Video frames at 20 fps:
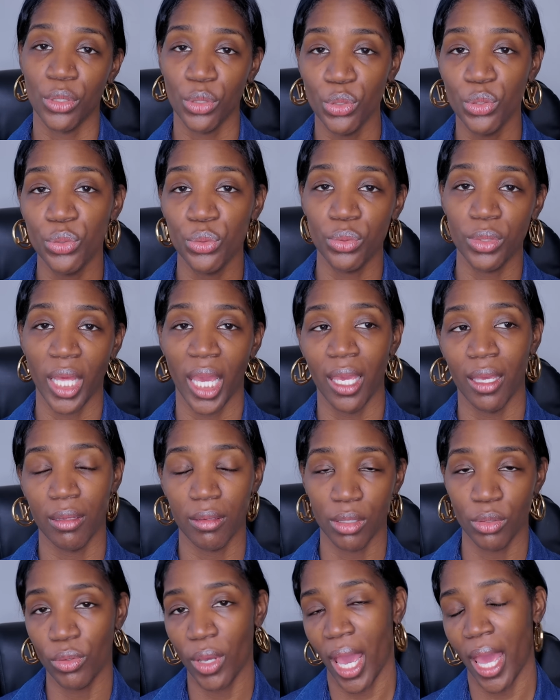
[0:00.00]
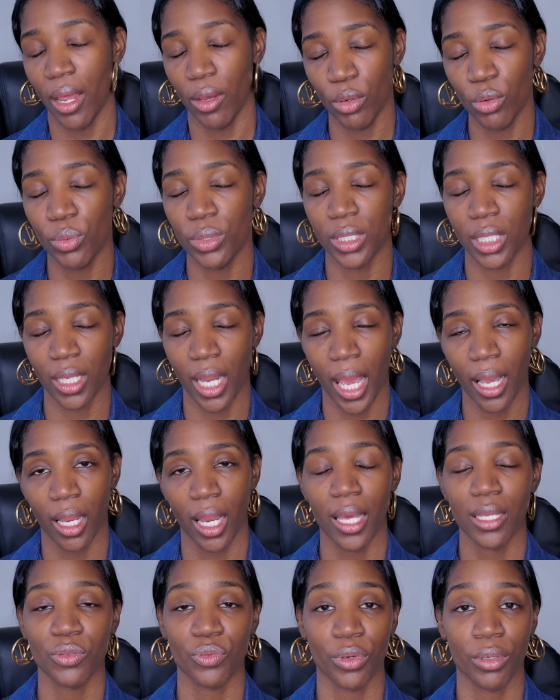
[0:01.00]
who was in that
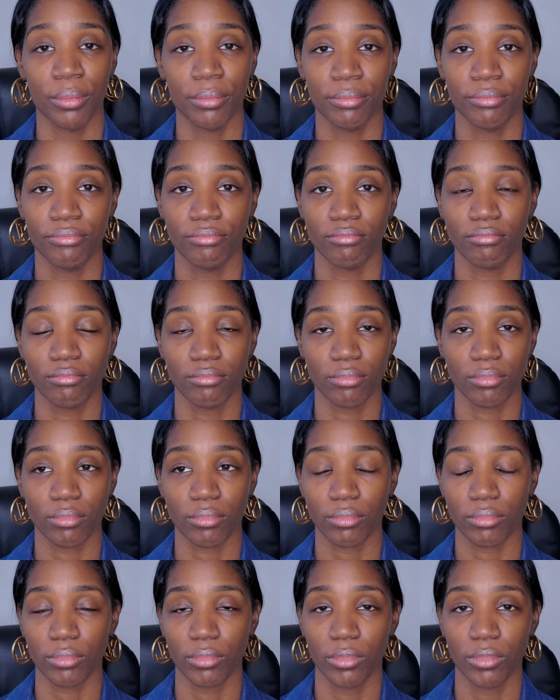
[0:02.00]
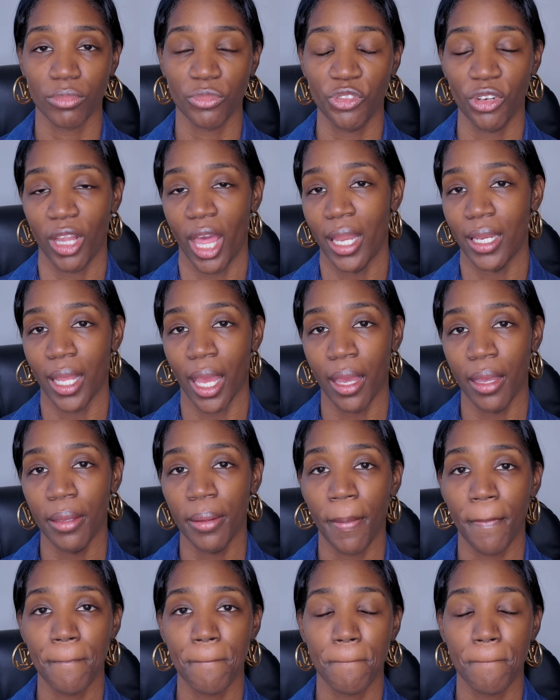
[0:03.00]
classroom for that day.